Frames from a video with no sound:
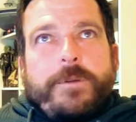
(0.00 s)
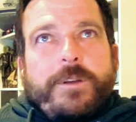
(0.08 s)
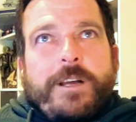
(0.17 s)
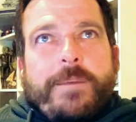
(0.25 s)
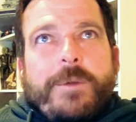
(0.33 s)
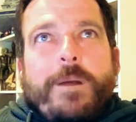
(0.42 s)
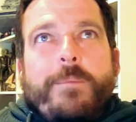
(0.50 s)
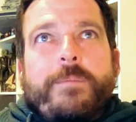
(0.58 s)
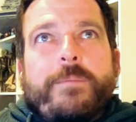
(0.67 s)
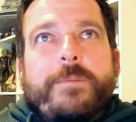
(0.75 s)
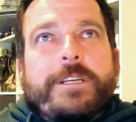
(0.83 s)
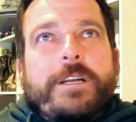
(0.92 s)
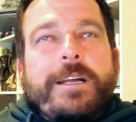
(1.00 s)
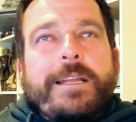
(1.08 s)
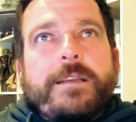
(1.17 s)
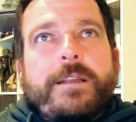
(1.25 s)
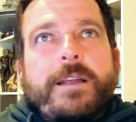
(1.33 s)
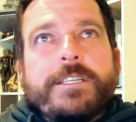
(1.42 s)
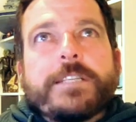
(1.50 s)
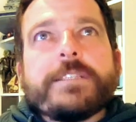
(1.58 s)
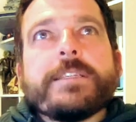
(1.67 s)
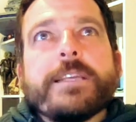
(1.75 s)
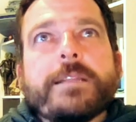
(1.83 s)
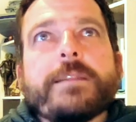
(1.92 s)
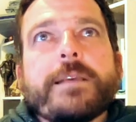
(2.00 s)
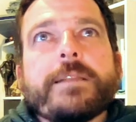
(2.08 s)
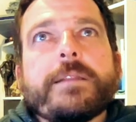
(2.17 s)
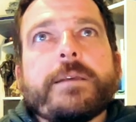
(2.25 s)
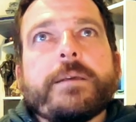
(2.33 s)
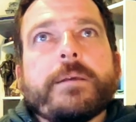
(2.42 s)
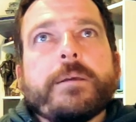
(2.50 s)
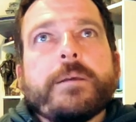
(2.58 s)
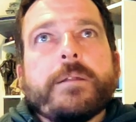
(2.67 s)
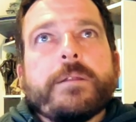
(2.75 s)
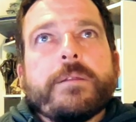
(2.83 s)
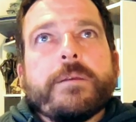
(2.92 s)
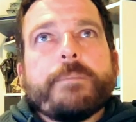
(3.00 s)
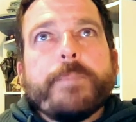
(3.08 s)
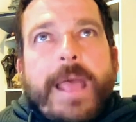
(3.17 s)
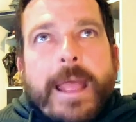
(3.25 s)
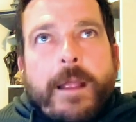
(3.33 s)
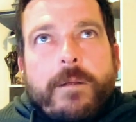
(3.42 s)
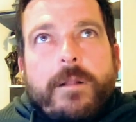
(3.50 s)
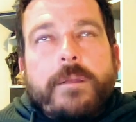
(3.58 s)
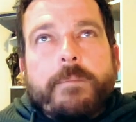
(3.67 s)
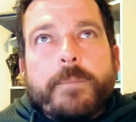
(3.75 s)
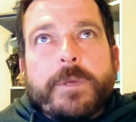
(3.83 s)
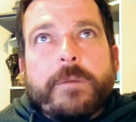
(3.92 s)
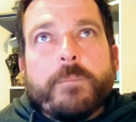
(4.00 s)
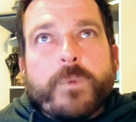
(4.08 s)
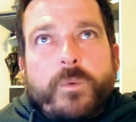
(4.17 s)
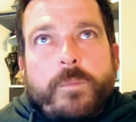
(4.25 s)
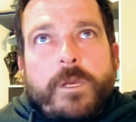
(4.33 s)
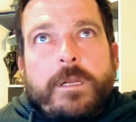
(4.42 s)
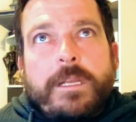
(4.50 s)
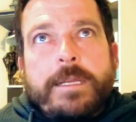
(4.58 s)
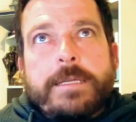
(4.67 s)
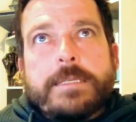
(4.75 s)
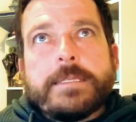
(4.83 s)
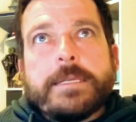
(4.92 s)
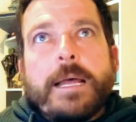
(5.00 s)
I just think that the Paralympic movement is